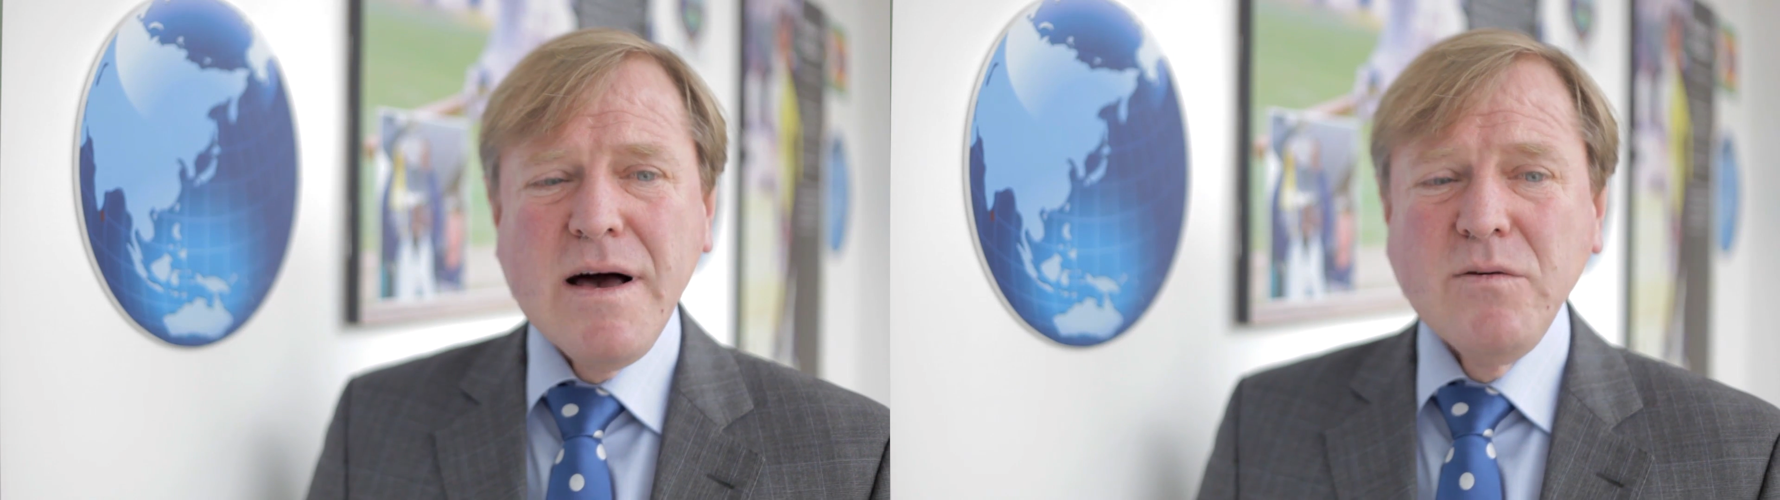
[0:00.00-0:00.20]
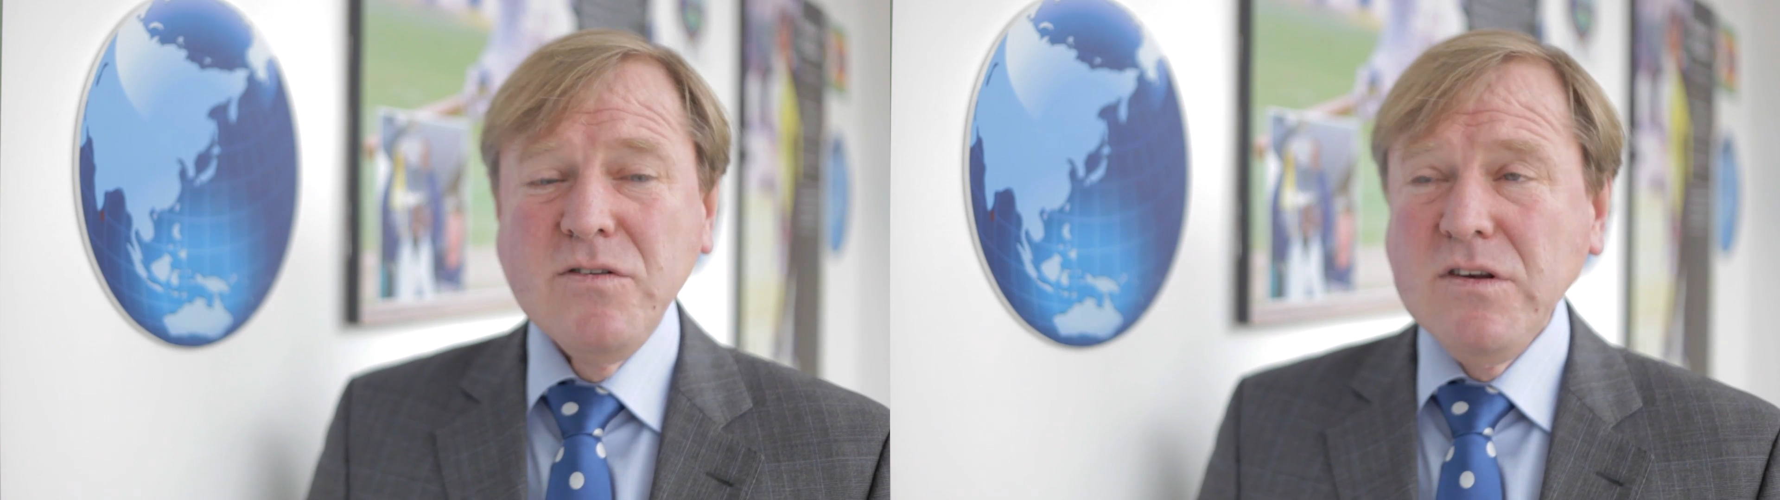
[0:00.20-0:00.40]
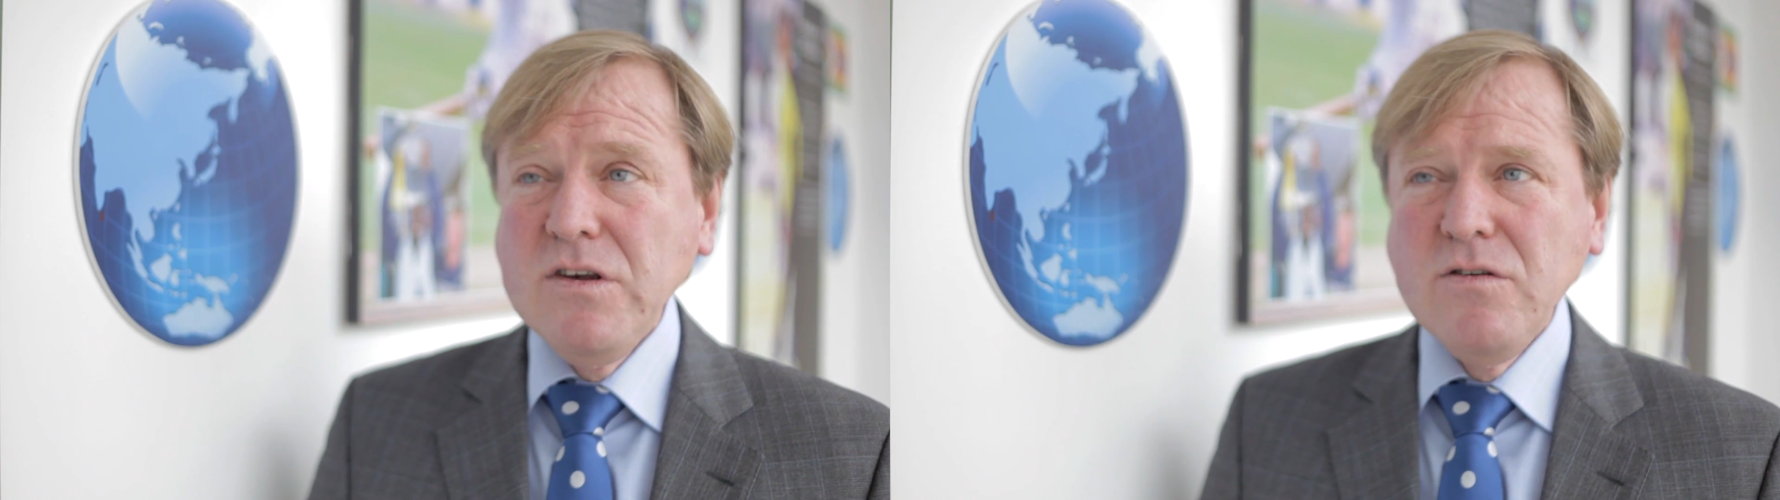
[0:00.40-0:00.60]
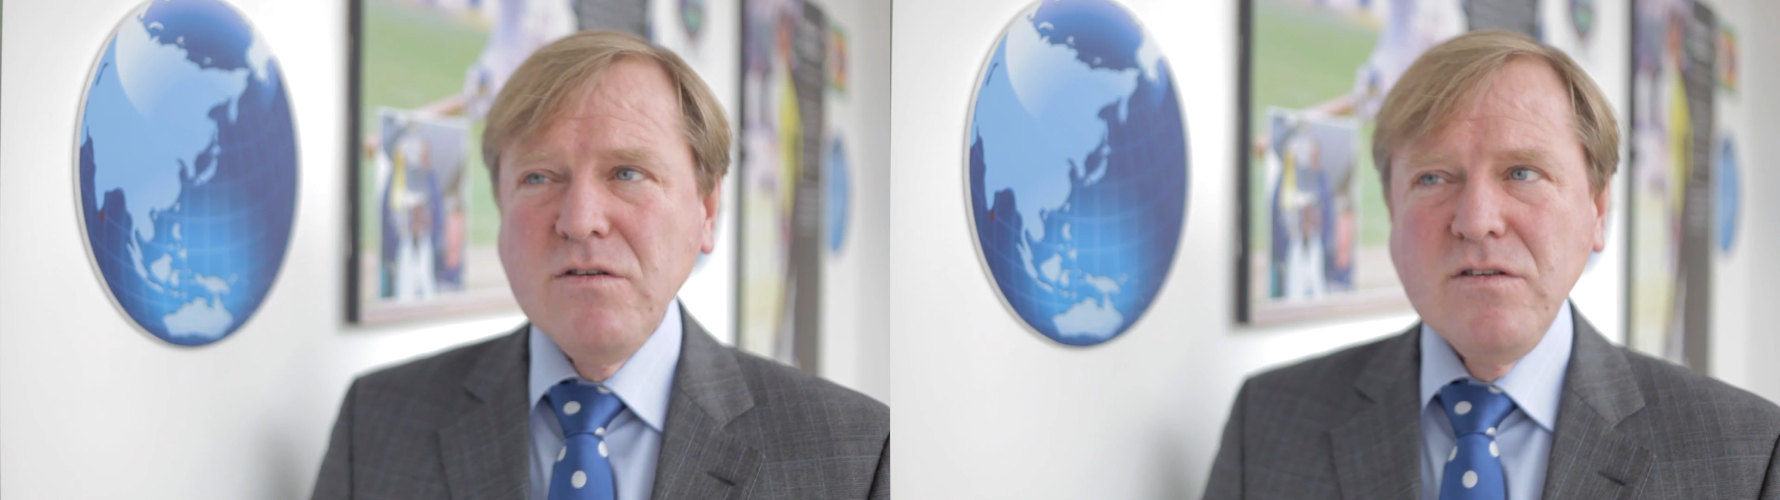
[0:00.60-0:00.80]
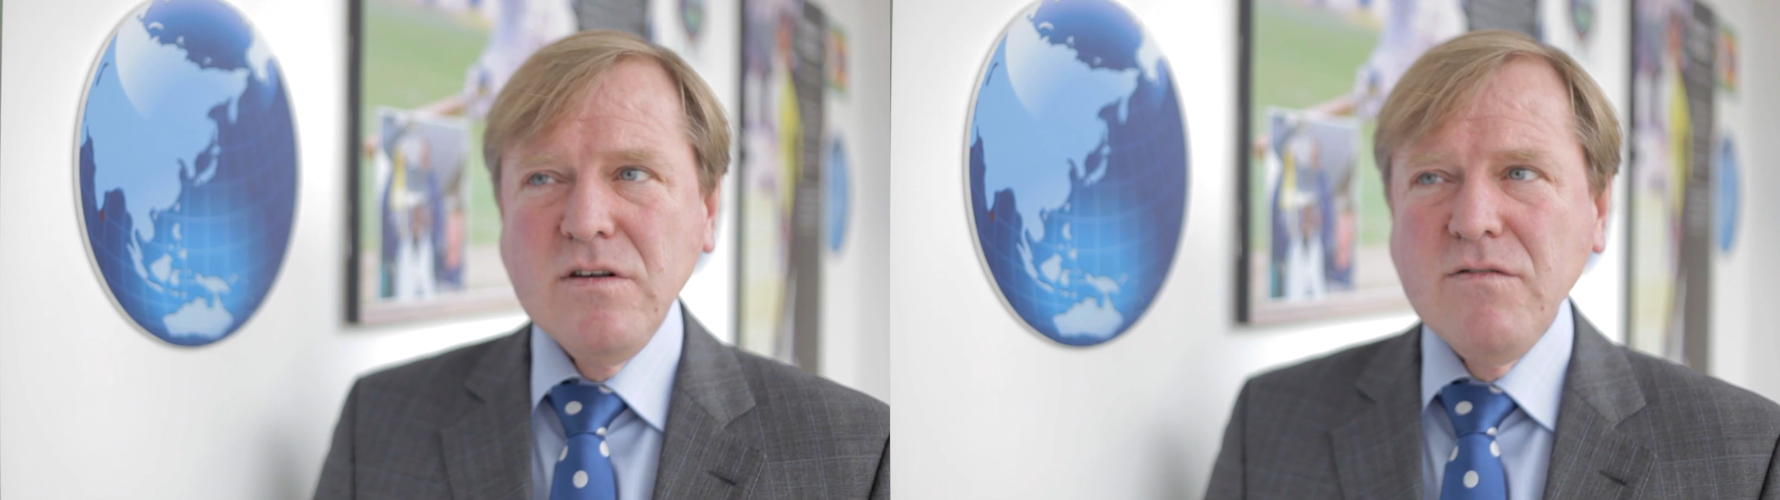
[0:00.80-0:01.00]
our
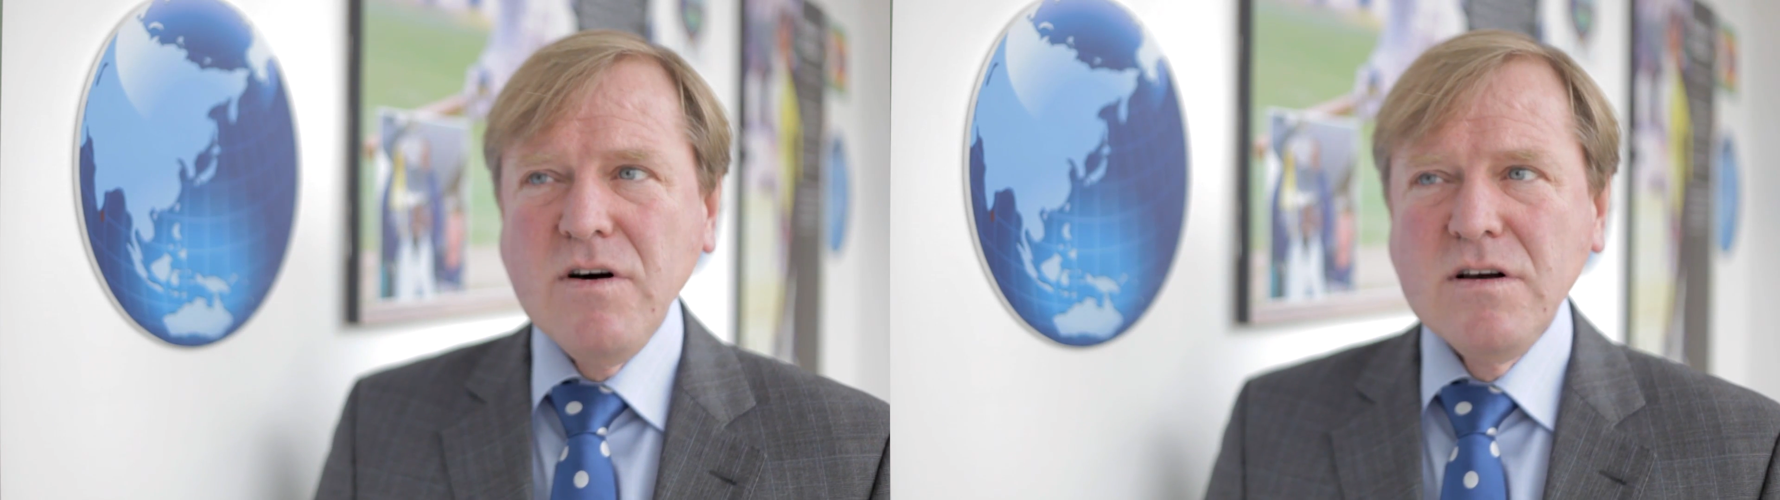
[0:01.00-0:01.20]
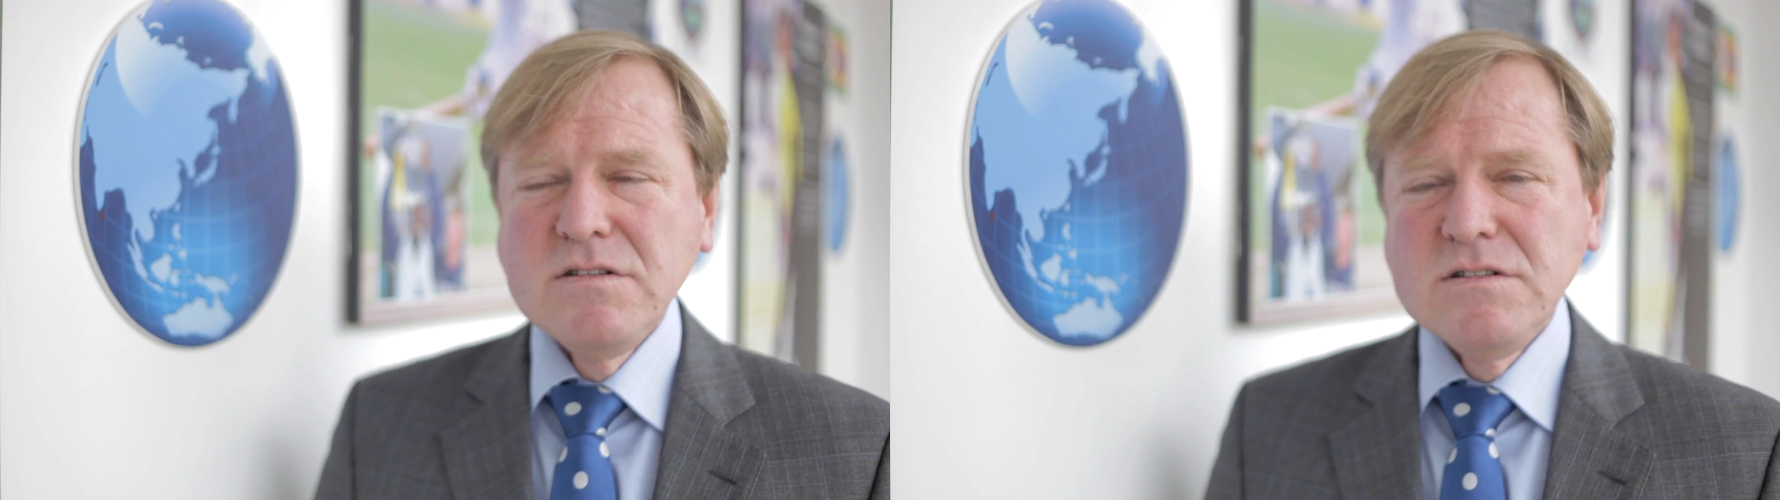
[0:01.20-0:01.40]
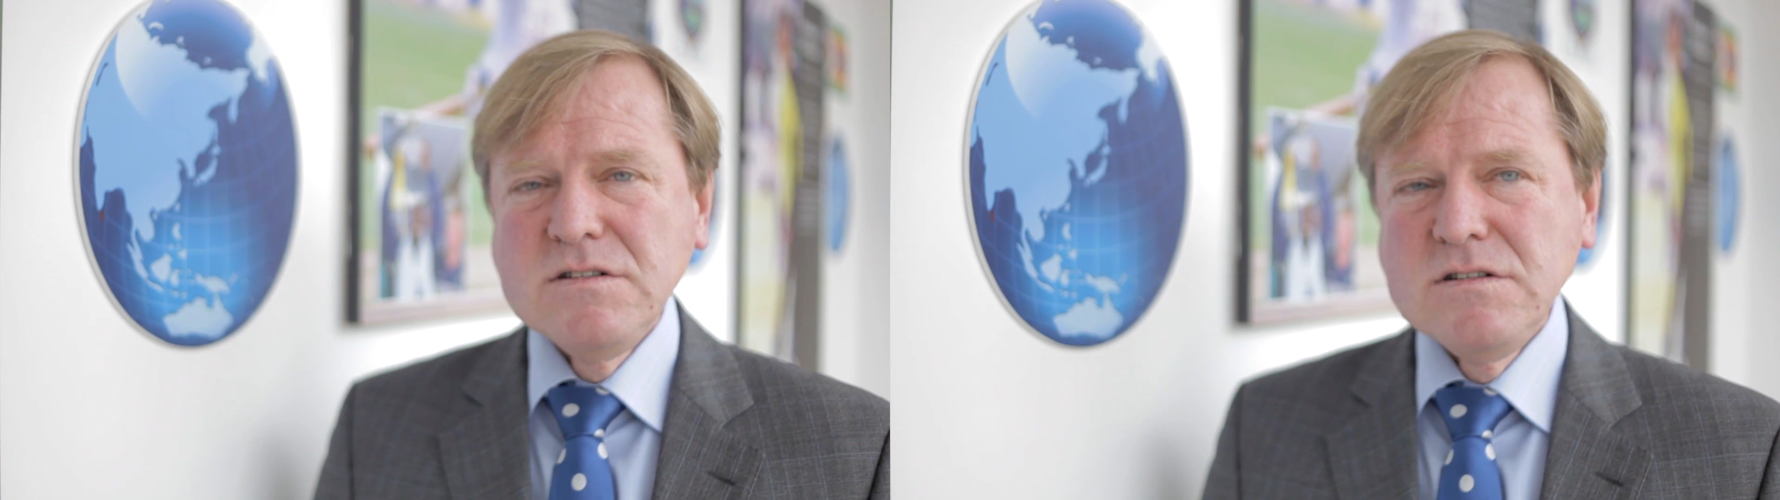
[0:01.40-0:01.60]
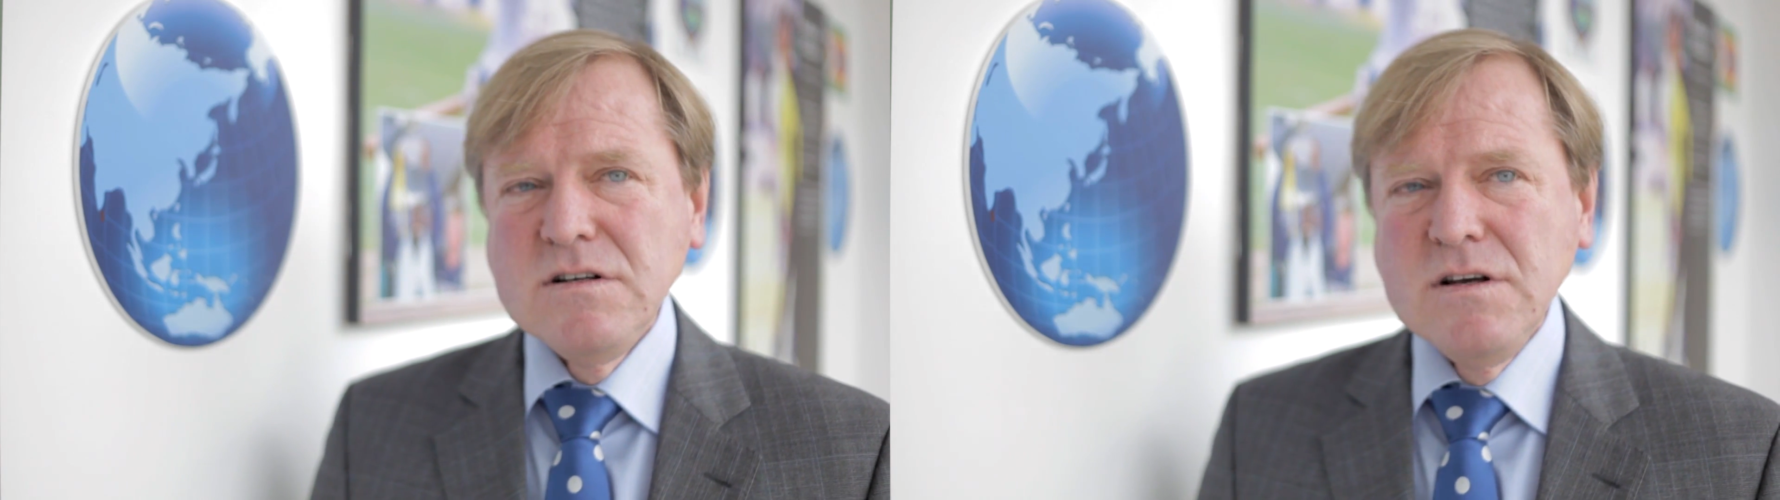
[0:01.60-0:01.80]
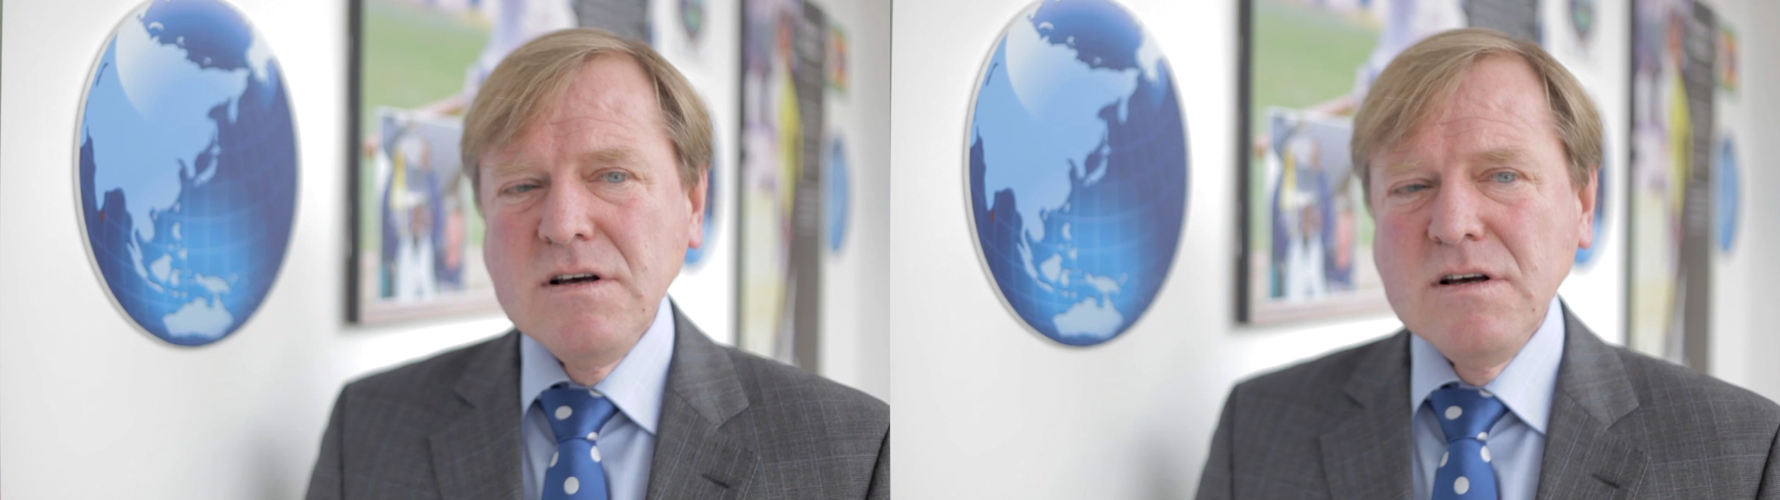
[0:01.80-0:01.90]
security advisors,